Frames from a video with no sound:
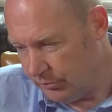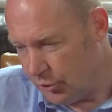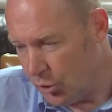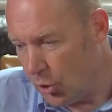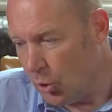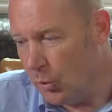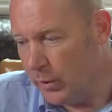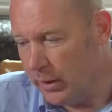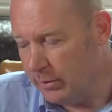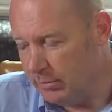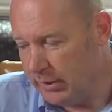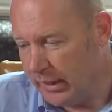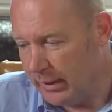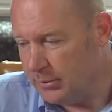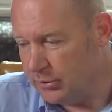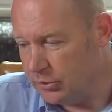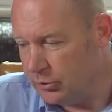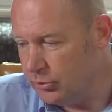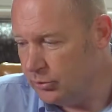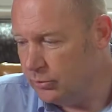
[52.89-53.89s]
know and be
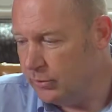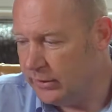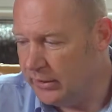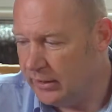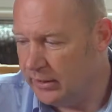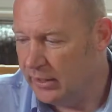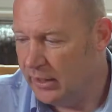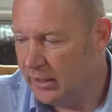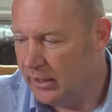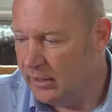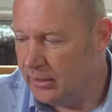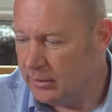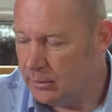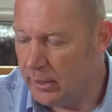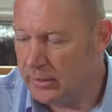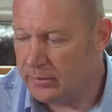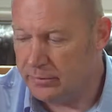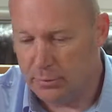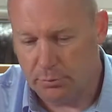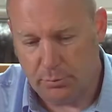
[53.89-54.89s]
able to do when they
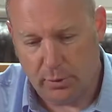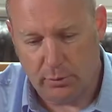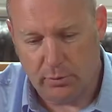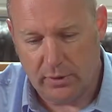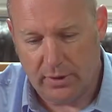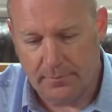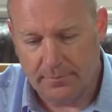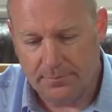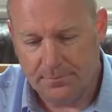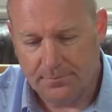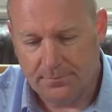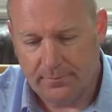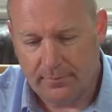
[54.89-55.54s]
go out of the program.